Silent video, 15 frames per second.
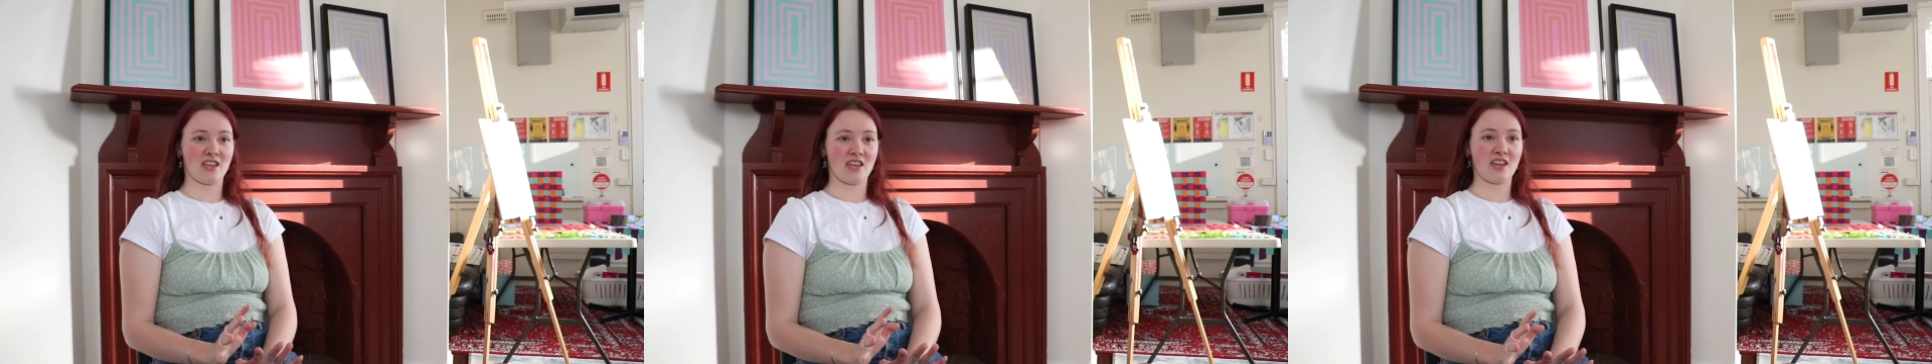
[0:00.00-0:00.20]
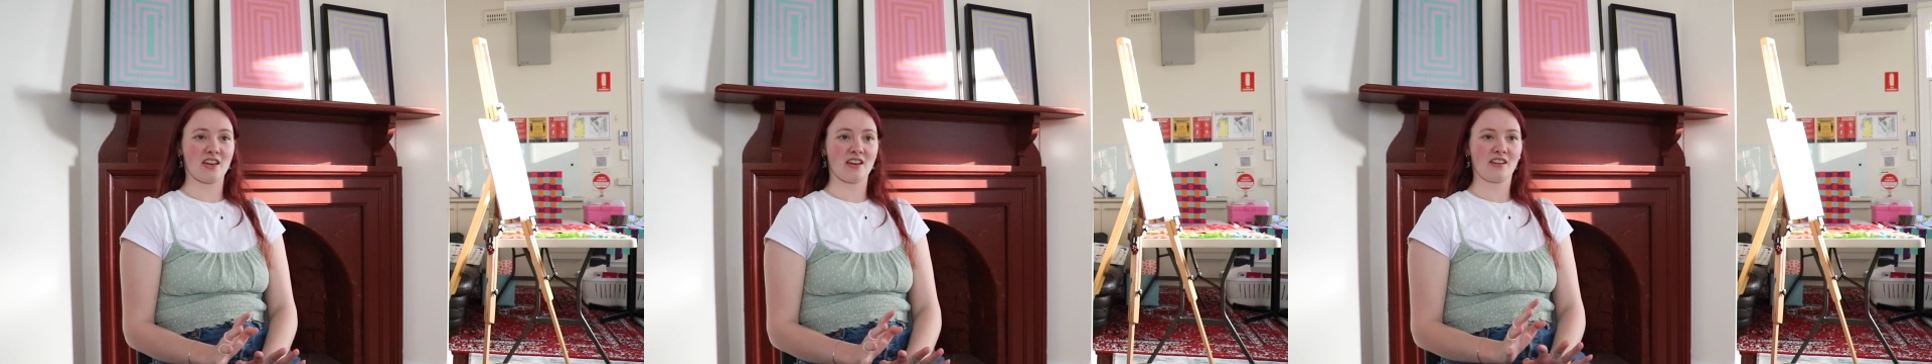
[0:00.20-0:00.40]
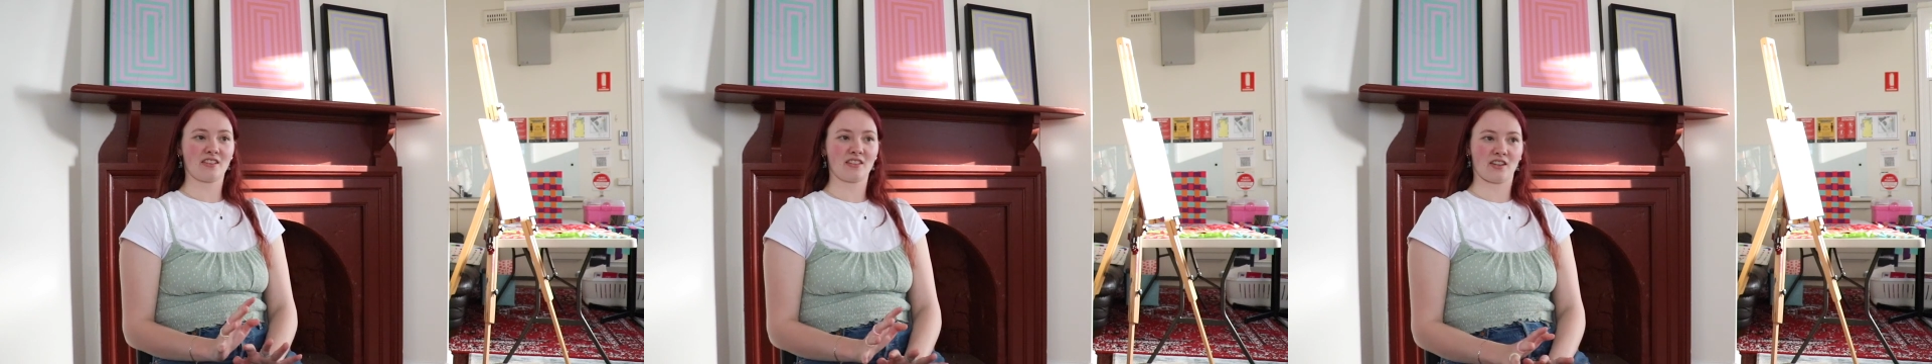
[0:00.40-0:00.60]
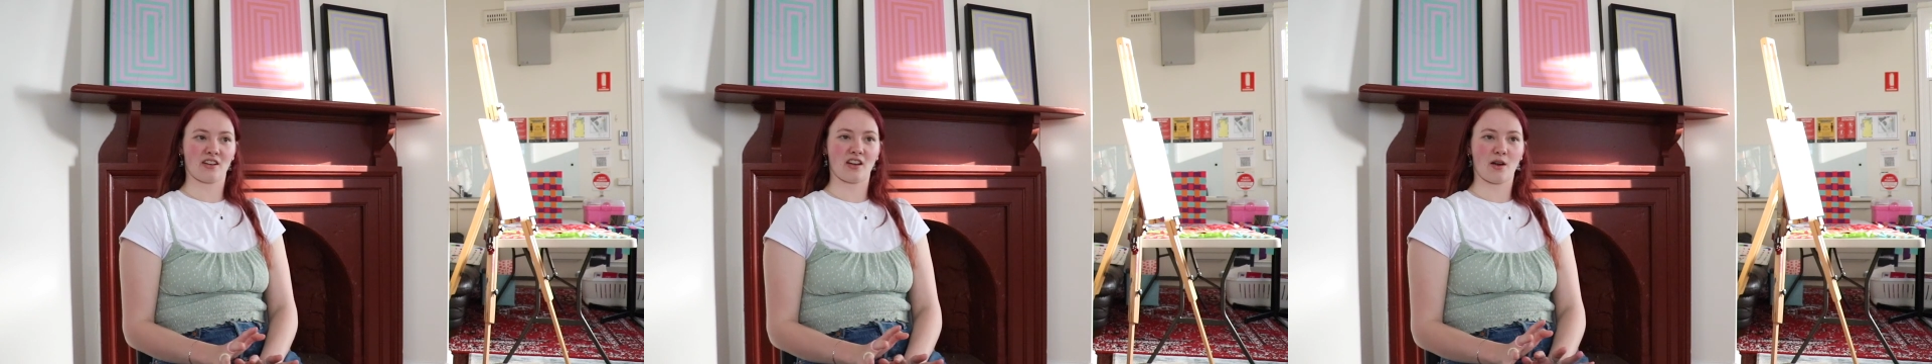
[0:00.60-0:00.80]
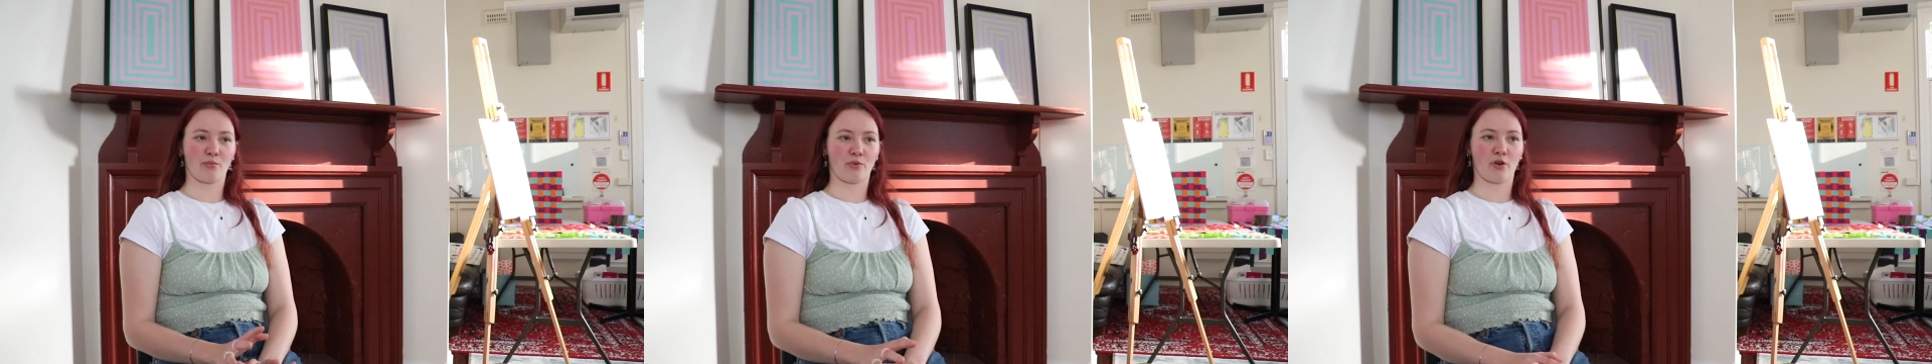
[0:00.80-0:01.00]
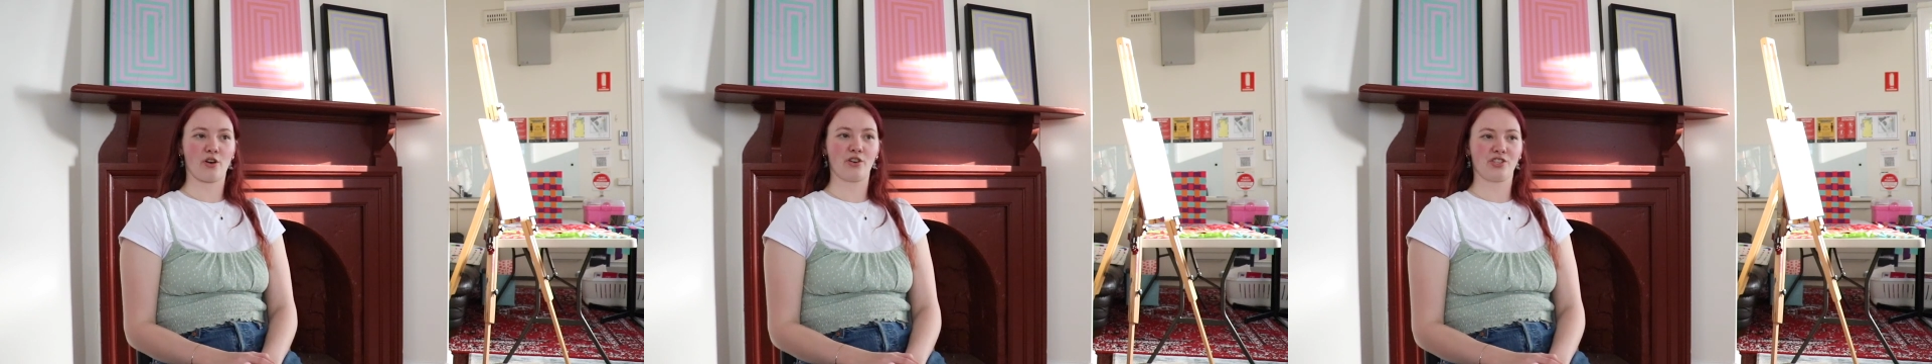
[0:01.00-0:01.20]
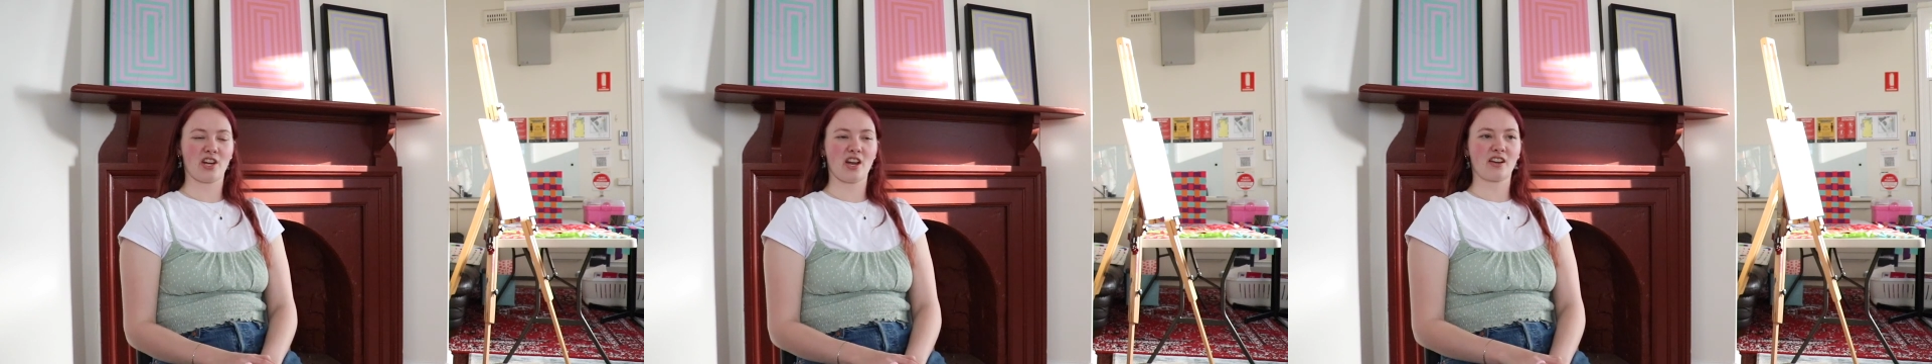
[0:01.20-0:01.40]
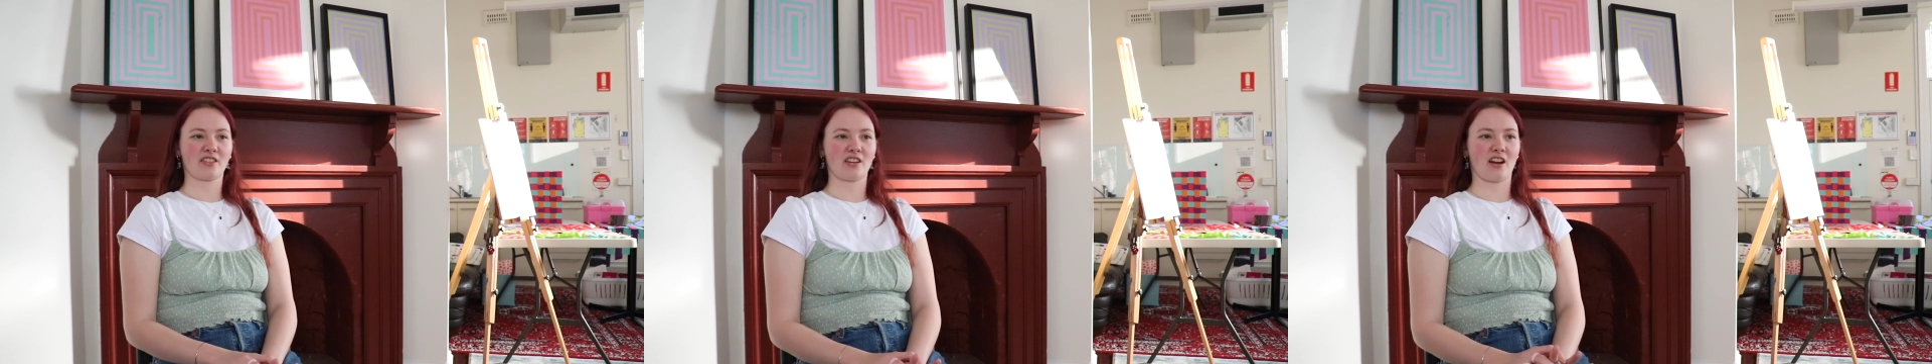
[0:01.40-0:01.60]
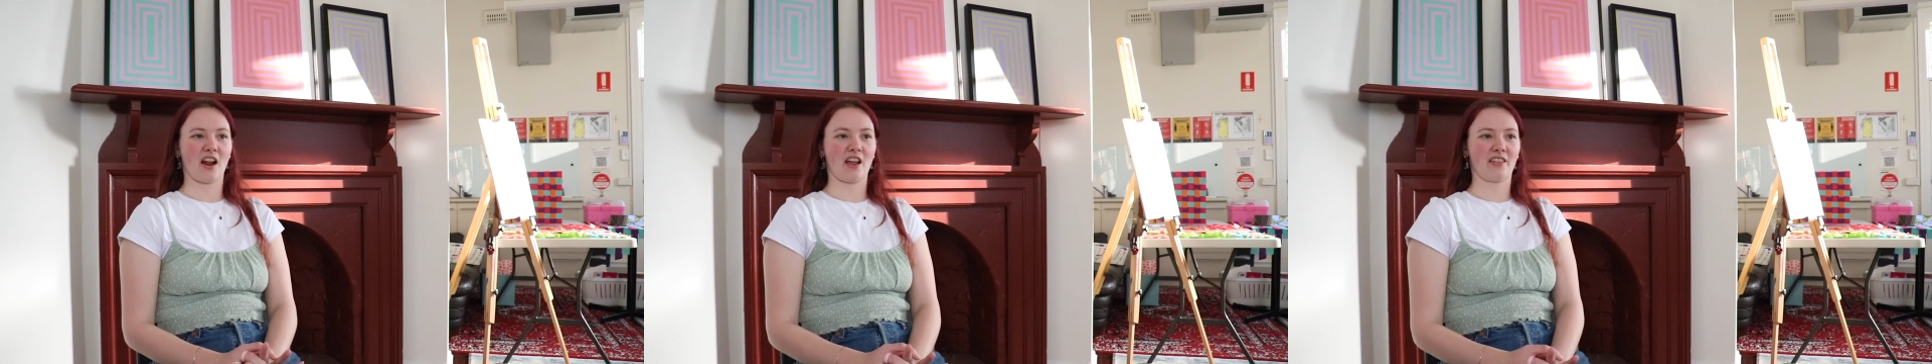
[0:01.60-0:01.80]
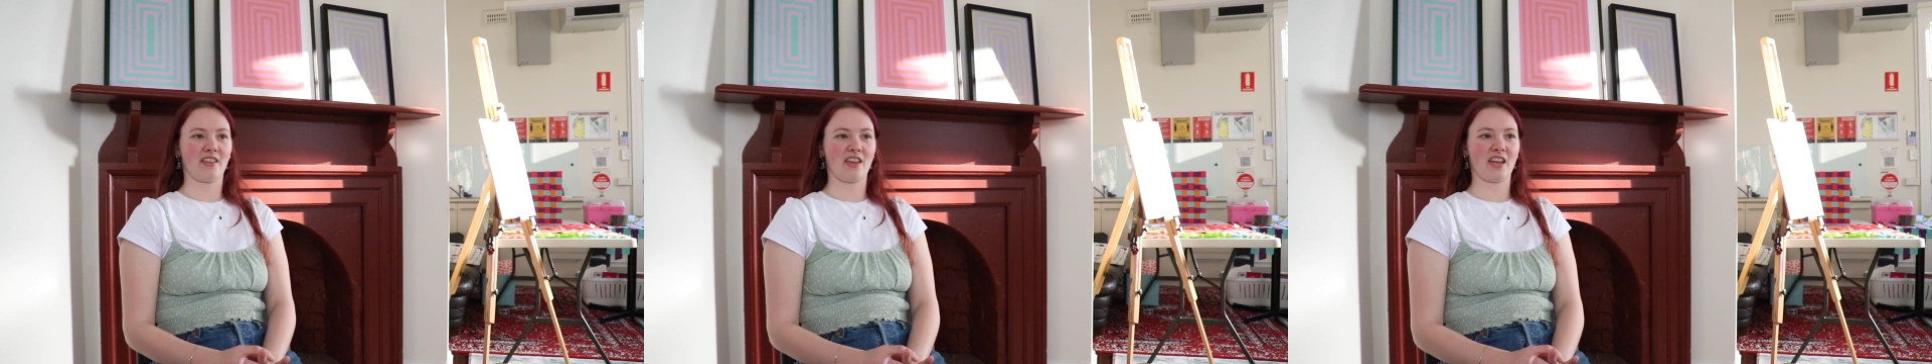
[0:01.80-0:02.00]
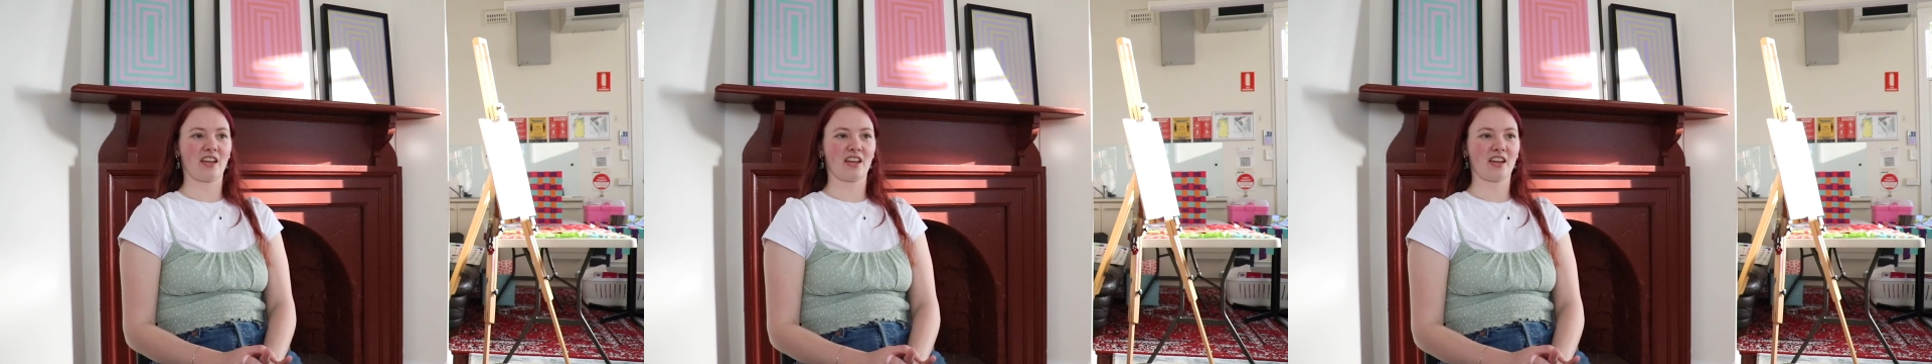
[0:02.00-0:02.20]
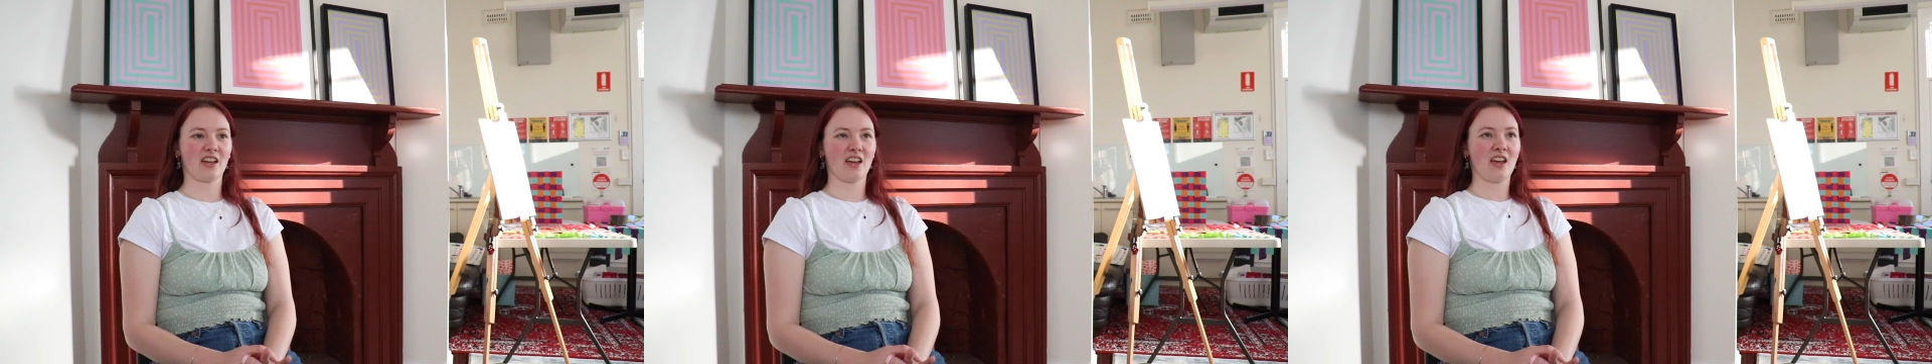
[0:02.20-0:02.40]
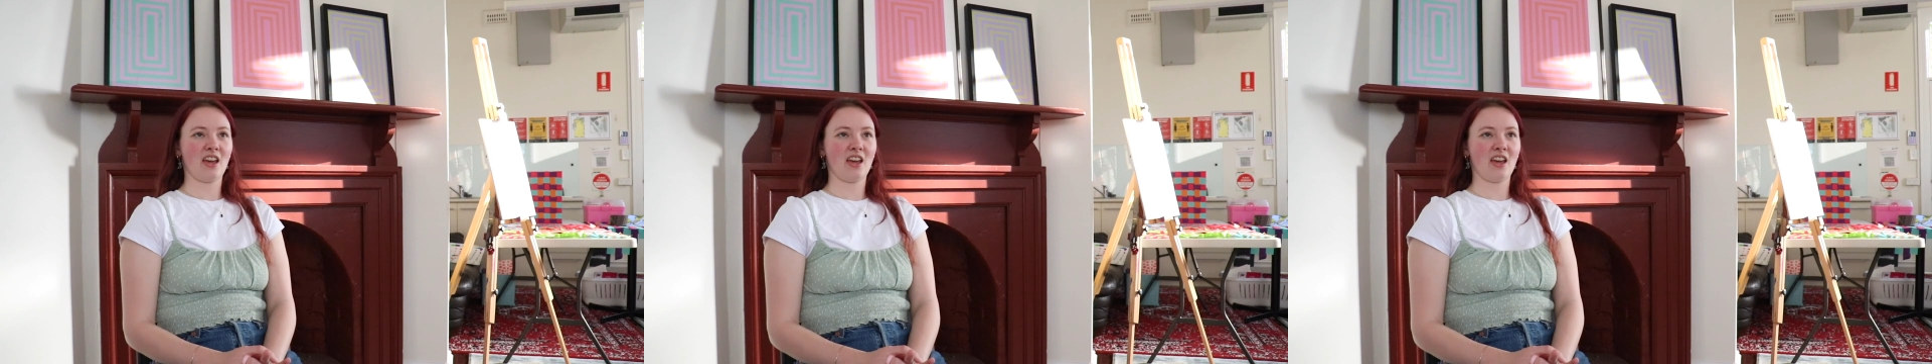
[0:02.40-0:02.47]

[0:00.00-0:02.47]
year to a project, and I think